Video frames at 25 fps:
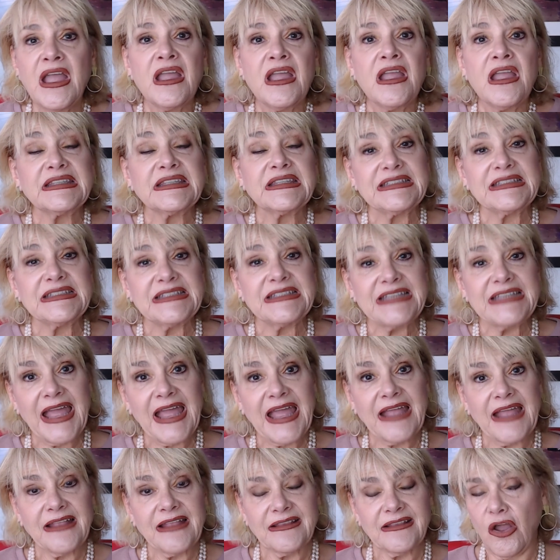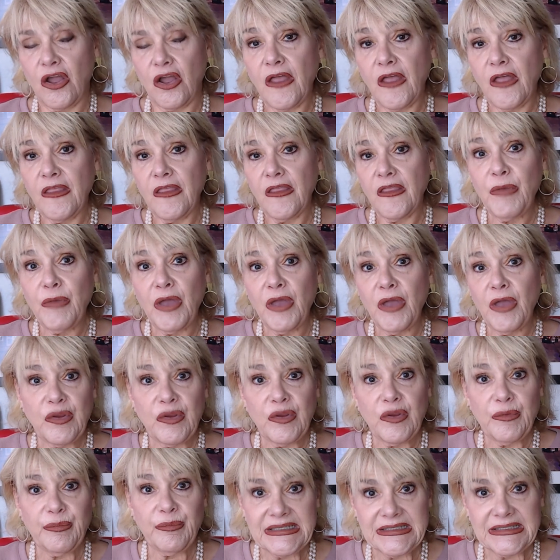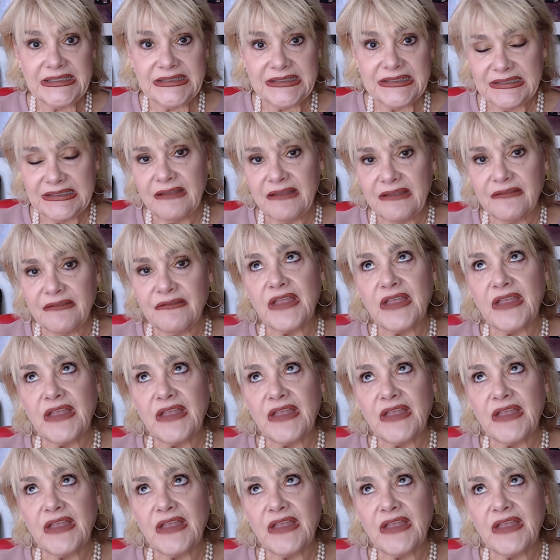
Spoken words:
the stats on the Monterey Peninsula,